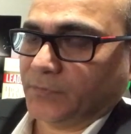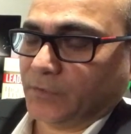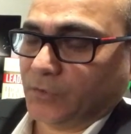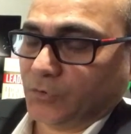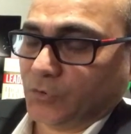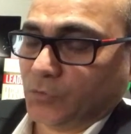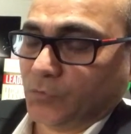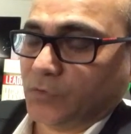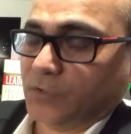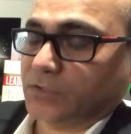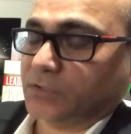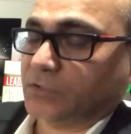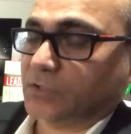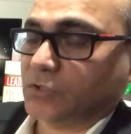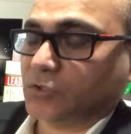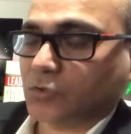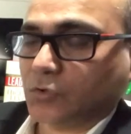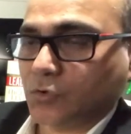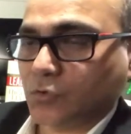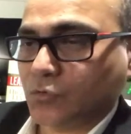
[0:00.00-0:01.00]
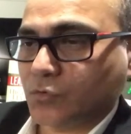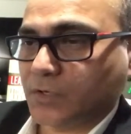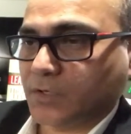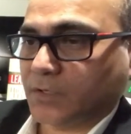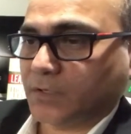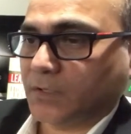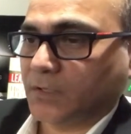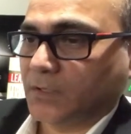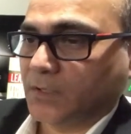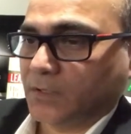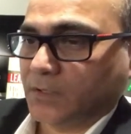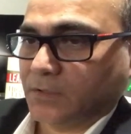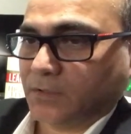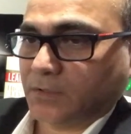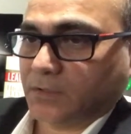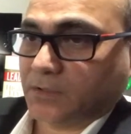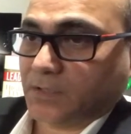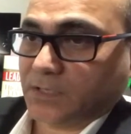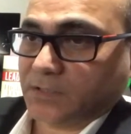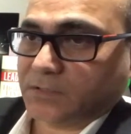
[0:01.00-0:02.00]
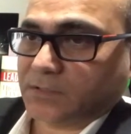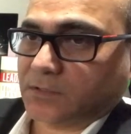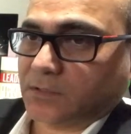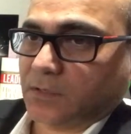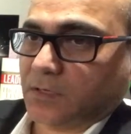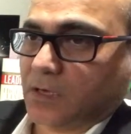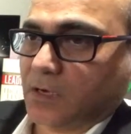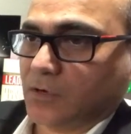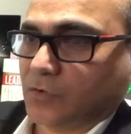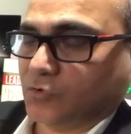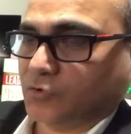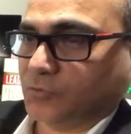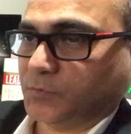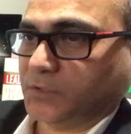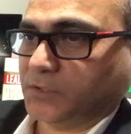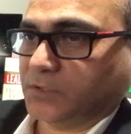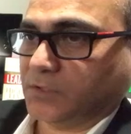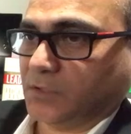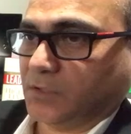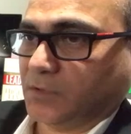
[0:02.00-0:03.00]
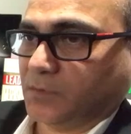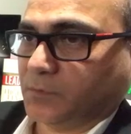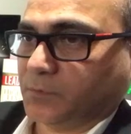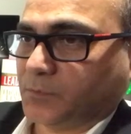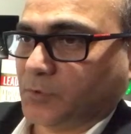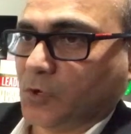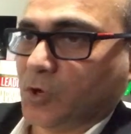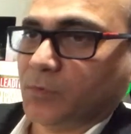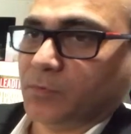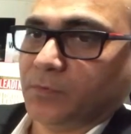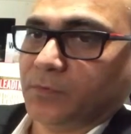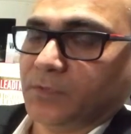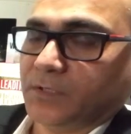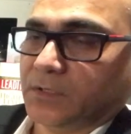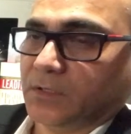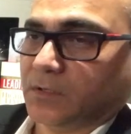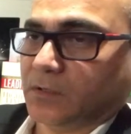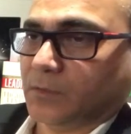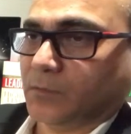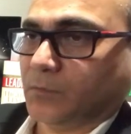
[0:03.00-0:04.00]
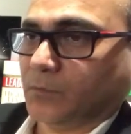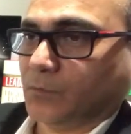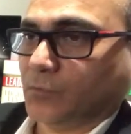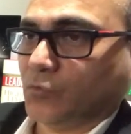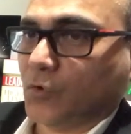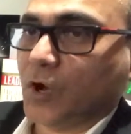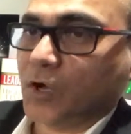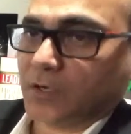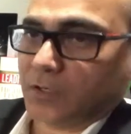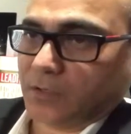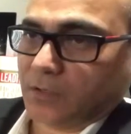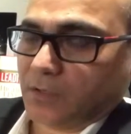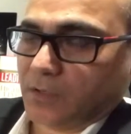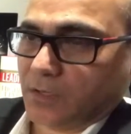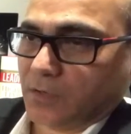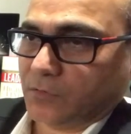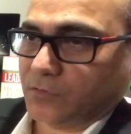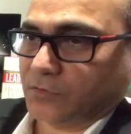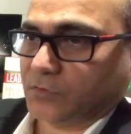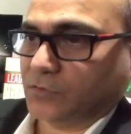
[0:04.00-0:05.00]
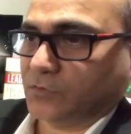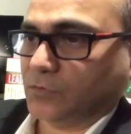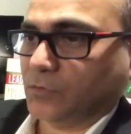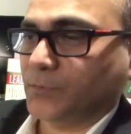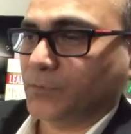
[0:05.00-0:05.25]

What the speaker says: the universe, including the dust clouds, which are probably the water clouds,